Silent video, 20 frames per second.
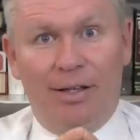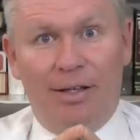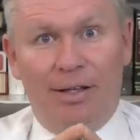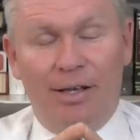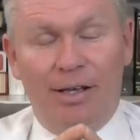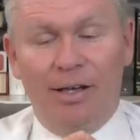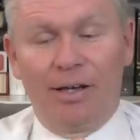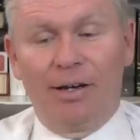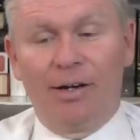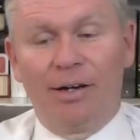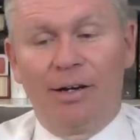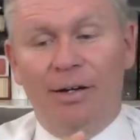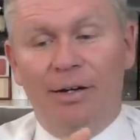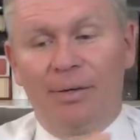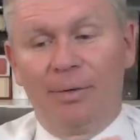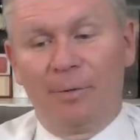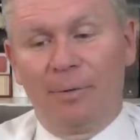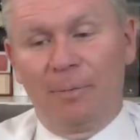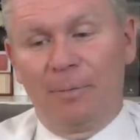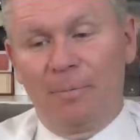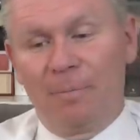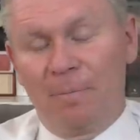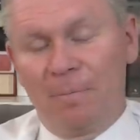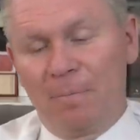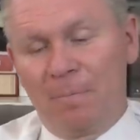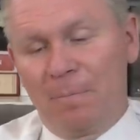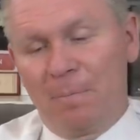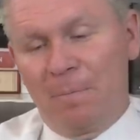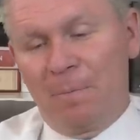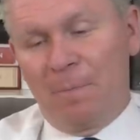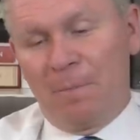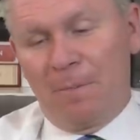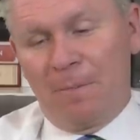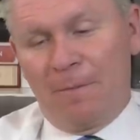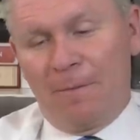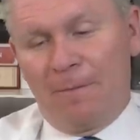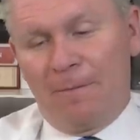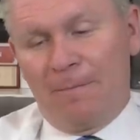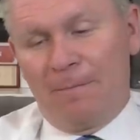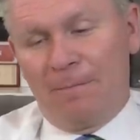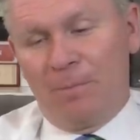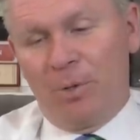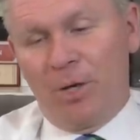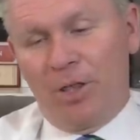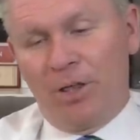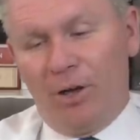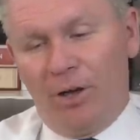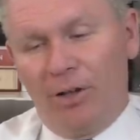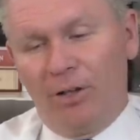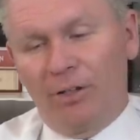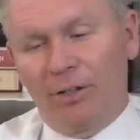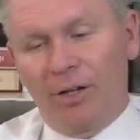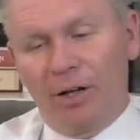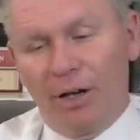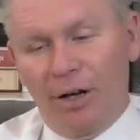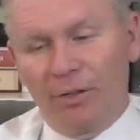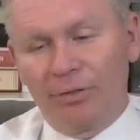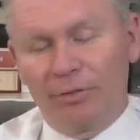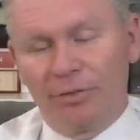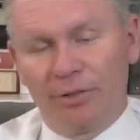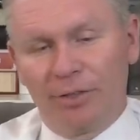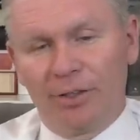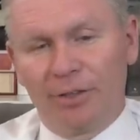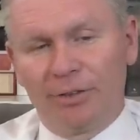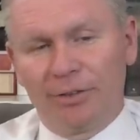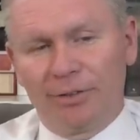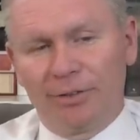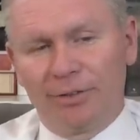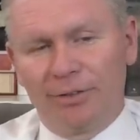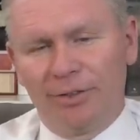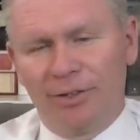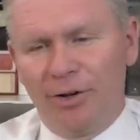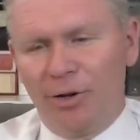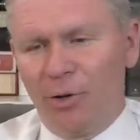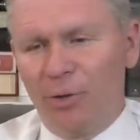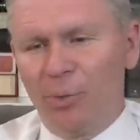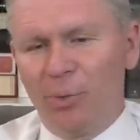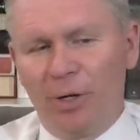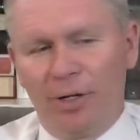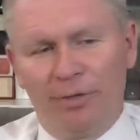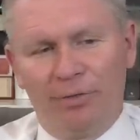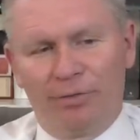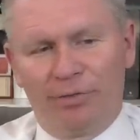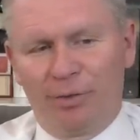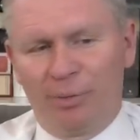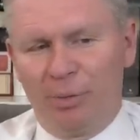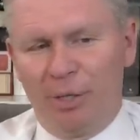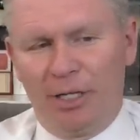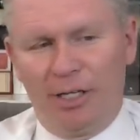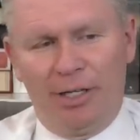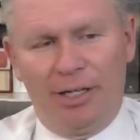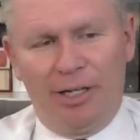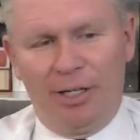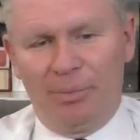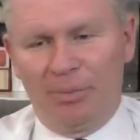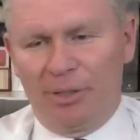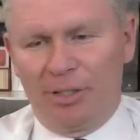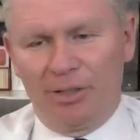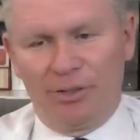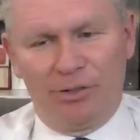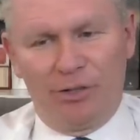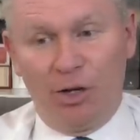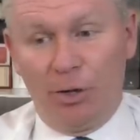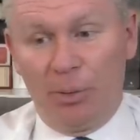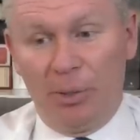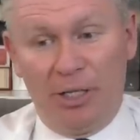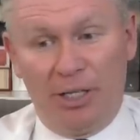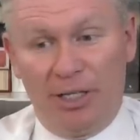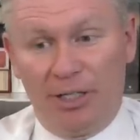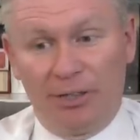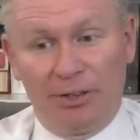Here, with all confidence, no one forbidding him because nobody can